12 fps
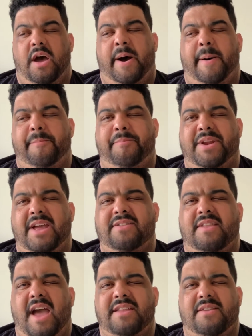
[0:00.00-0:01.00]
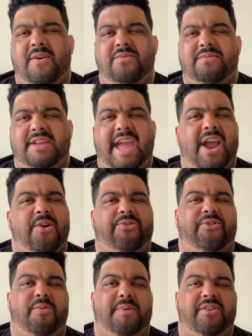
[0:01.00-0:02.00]
But I don't care
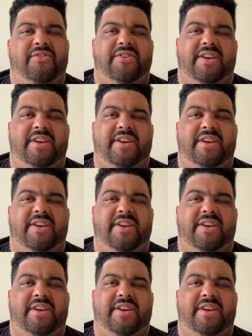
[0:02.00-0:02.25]
so much